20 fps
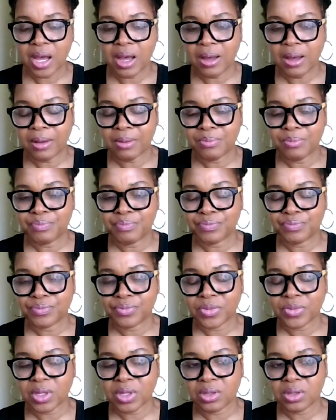
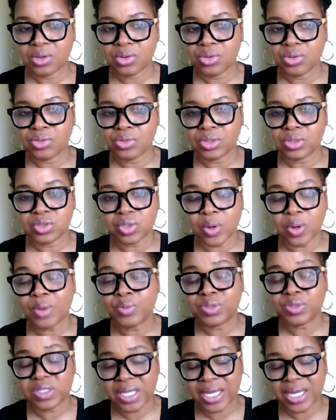Um, so I
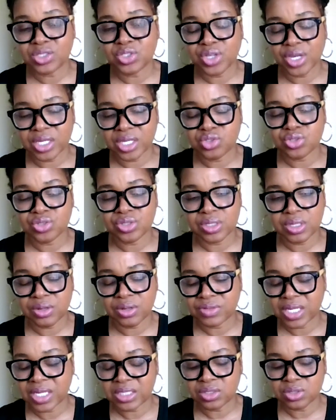would say educate
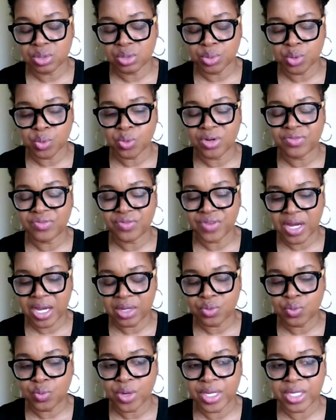yourself. That's number one.
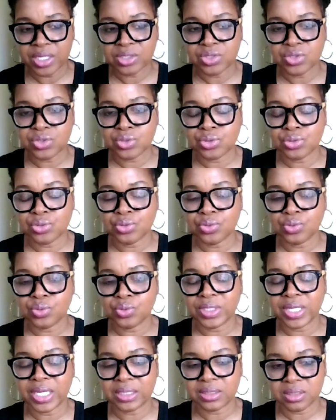Find ways
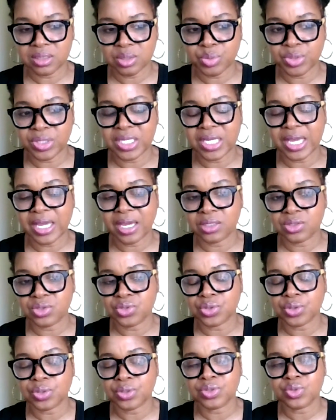to get some of the
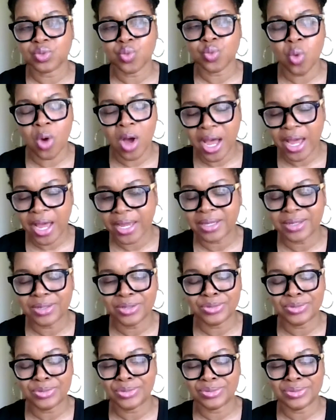answers.
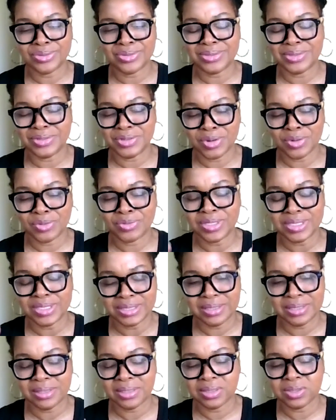Why, you know,
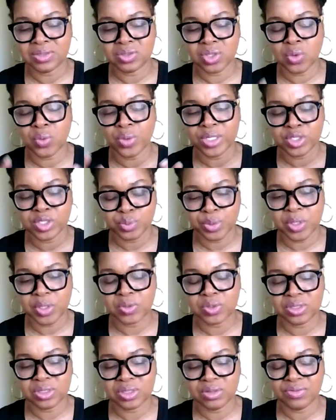this is so
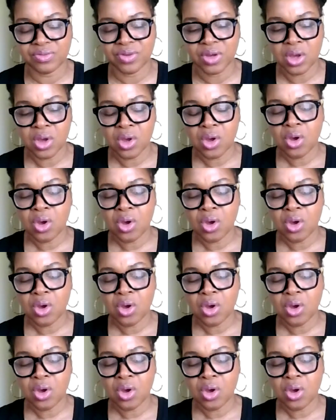explosive.